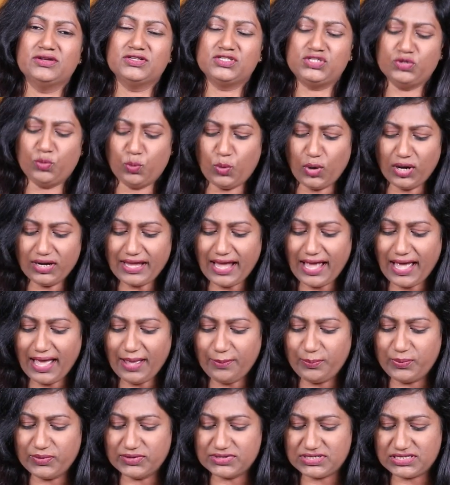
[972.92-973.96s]
So what
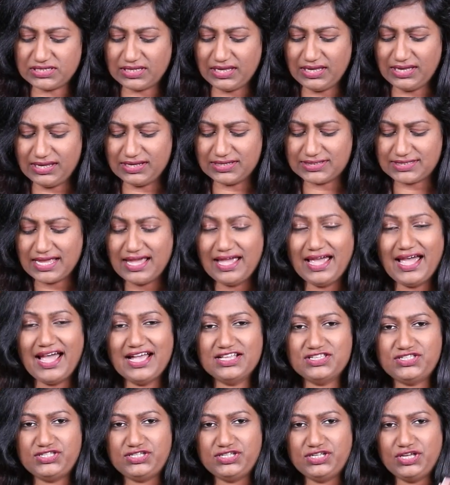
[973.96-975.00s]
happens is,
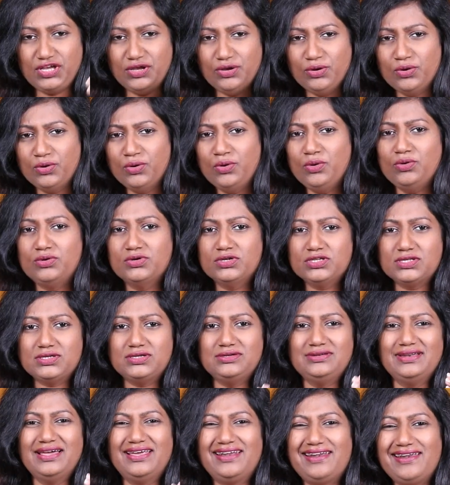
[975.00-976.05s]
as you
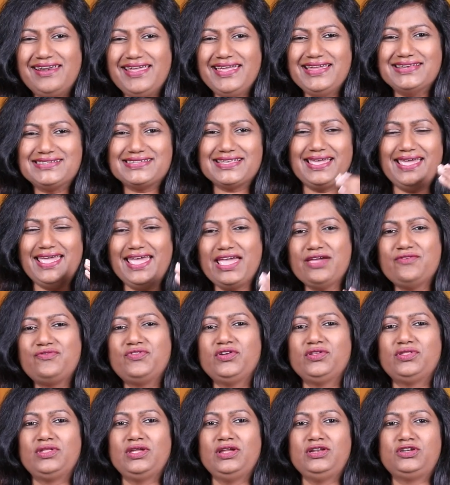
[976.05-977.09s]
narrate
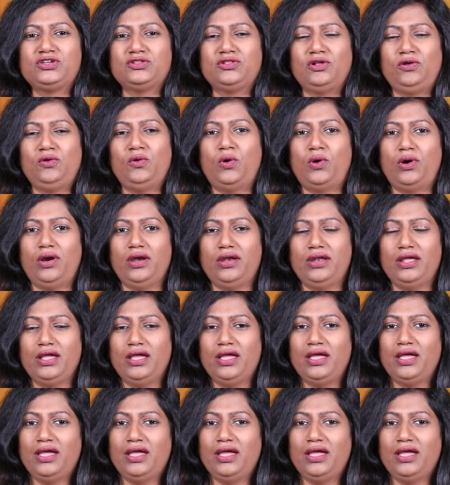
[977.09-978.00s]
everything to the Lord,